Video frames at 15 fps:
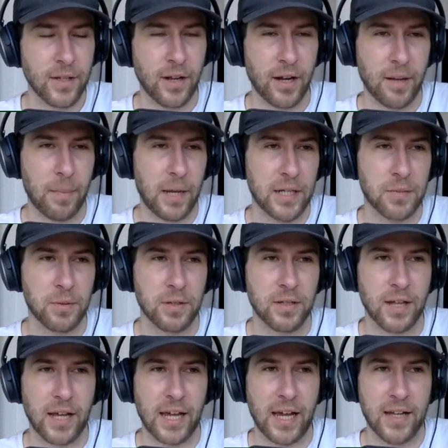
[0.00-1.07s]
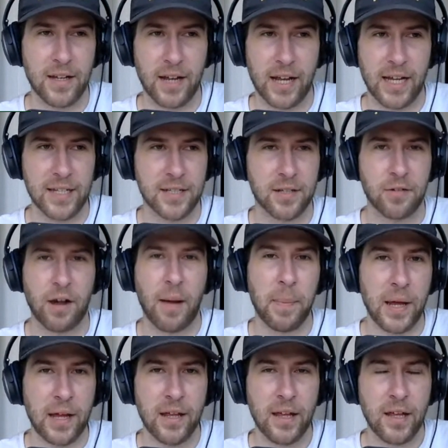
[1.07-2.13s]
Yeah, the Bucks were again, I guess,
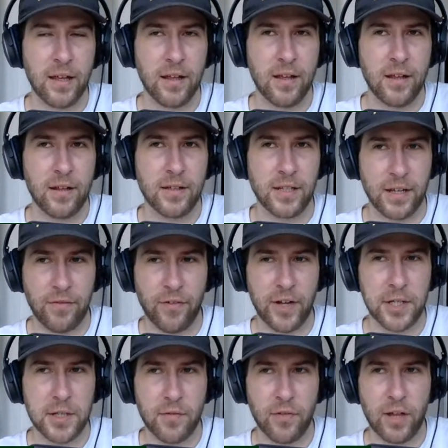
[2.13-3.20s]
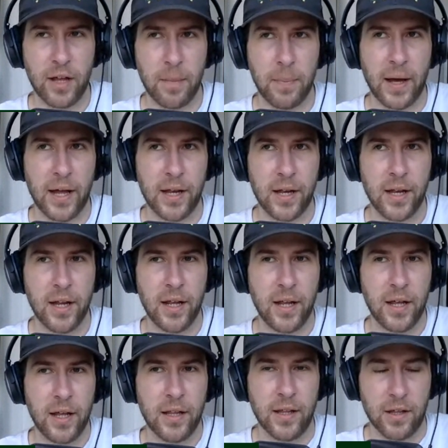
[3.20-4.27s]
scrappy defensively, but
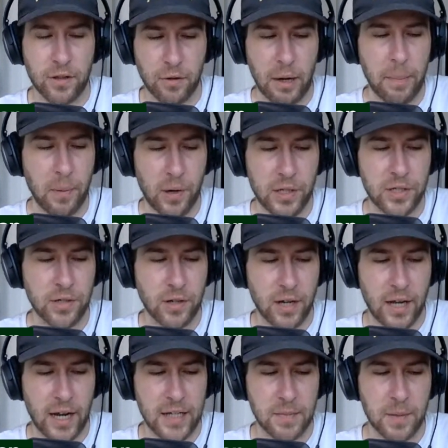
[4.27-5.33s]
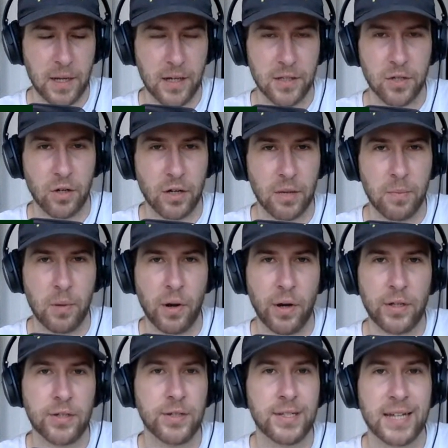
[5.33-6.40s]
their three point shooting has been a talking
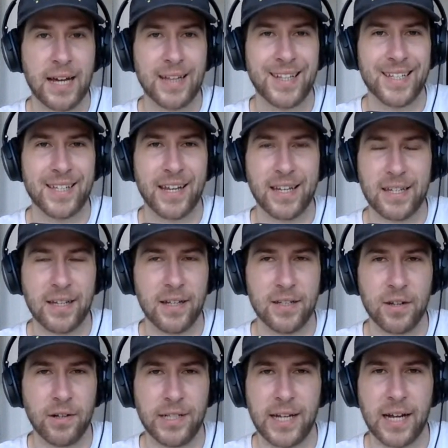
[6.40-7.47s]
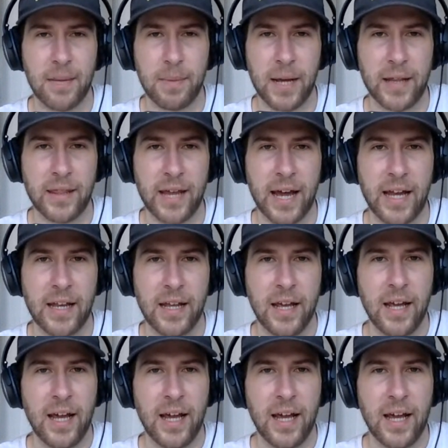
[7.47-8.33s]
point to start the season. There's no doubt about that.